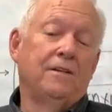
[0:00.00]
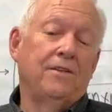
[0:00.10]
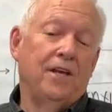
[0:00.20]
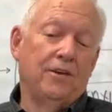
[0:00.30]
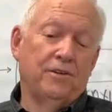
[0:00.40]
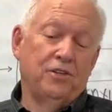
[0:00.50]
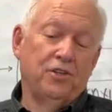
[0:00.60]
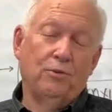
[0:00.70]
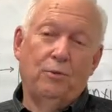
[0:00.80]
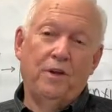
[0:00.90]
the others
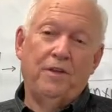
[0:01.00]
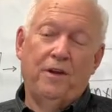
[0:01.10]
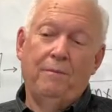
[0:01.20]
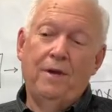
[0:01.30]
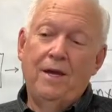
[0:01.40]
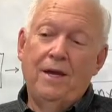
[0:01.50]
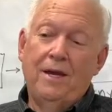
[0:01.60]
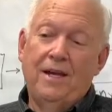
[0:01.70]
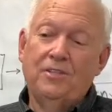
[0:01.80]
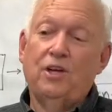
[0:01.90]
who were with him.
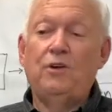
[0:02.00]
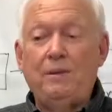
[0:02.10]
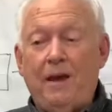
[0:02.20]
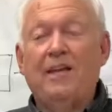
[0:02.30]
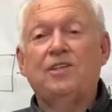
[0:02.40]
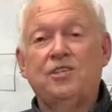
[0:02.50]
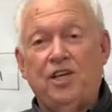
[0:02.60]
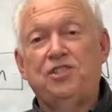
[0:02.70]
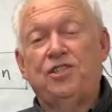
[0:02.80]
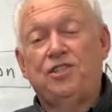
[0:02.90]
And so he made a
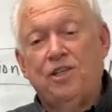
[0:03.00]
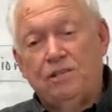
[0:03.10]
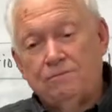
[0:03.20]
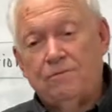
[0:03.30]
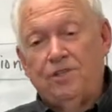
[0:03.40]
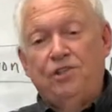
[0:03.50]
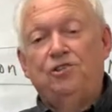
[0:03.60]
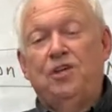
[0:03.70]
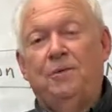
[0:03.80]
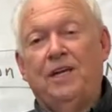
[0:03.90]
decision to do
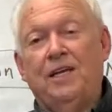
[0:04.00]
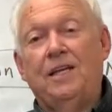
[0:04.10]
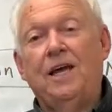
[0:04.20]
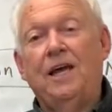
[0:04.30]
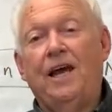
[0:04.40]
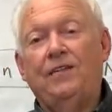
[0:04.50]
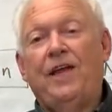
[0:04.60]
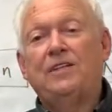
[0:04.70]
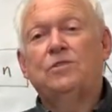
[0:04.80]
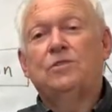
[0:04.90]
something. And
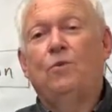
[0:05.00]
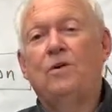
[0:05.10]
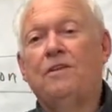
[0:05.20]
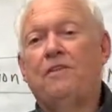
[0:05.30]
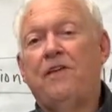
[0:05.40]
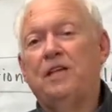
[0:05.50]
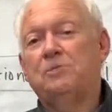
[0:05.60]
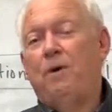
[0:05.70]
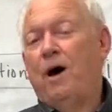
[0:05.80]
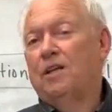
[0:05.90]
that's one of the things
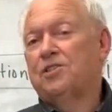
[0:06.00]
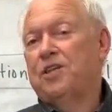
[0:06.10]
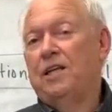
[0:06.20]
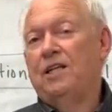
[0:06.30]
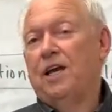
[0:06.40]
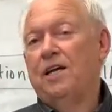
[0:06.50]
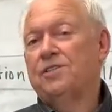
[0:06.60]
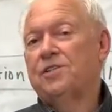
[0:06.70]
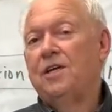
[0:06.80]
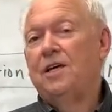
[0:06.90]
Paul is telling us